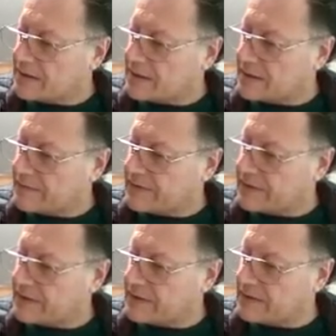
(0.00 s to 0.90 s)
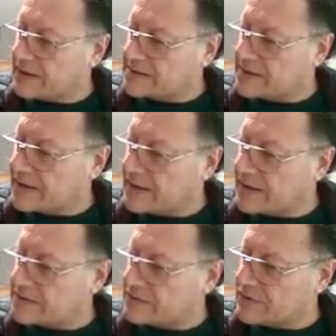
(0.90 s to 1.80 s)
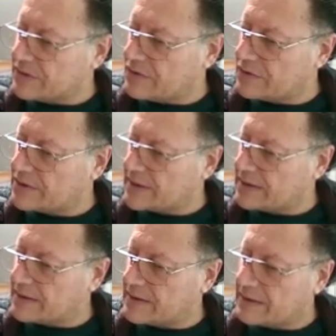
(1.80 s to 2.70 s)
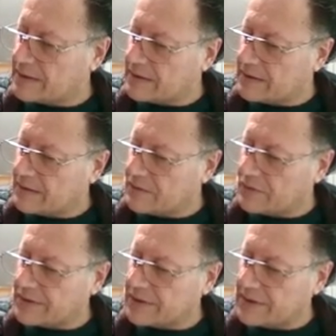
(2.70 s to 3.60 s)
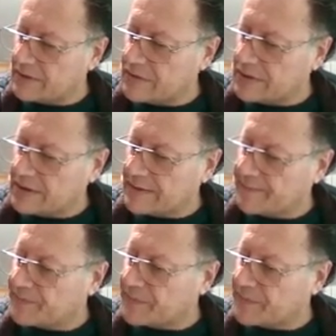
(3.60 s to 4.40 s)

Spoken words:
And if that's the case, we know that we're dealing with the